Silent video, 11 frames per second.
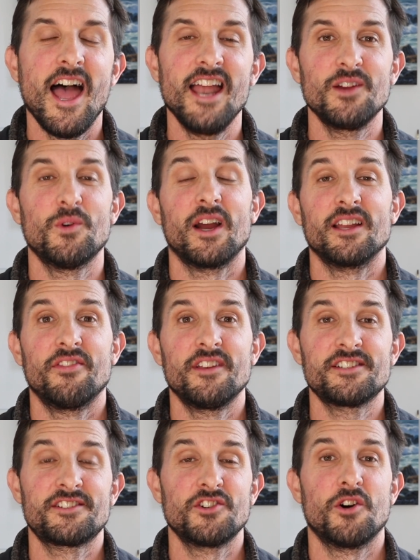Anyway,
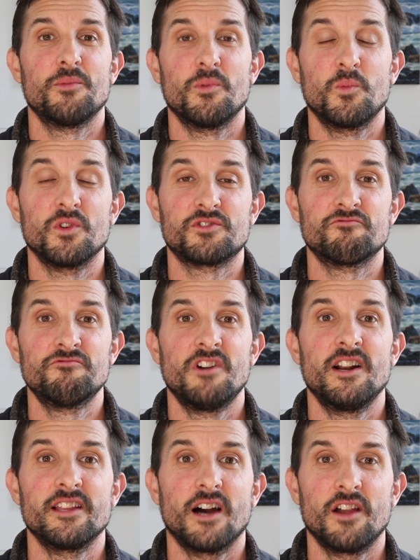this job was
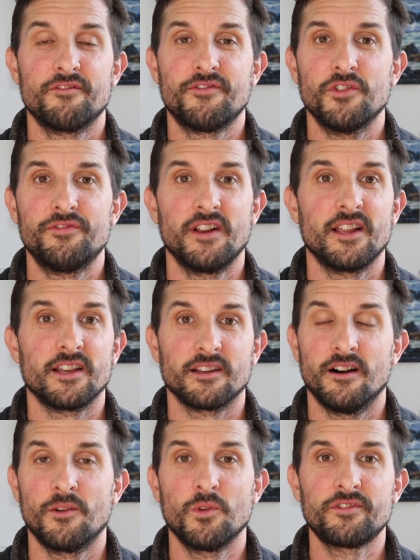really unfulfilling.
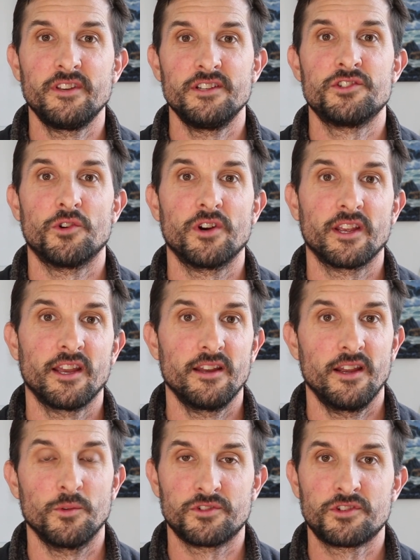I wasn't enjoying it. It was